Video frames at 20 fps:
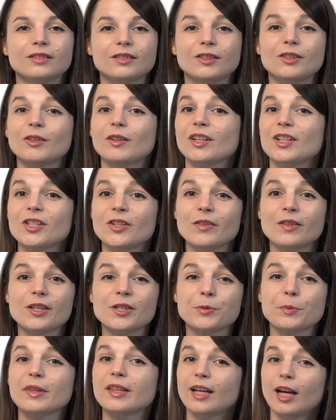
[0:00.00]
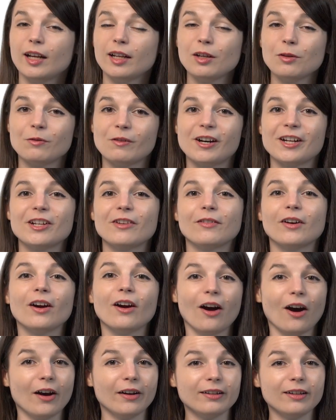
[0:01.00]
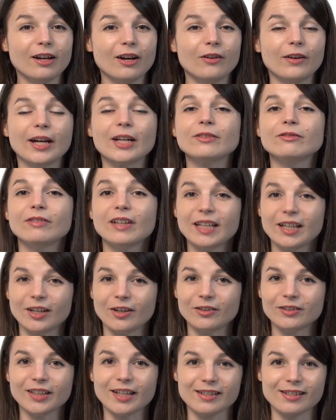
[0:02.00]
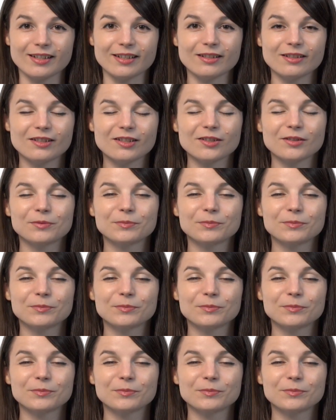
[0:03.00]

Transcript: You can do this with any one of our audio and video lessons.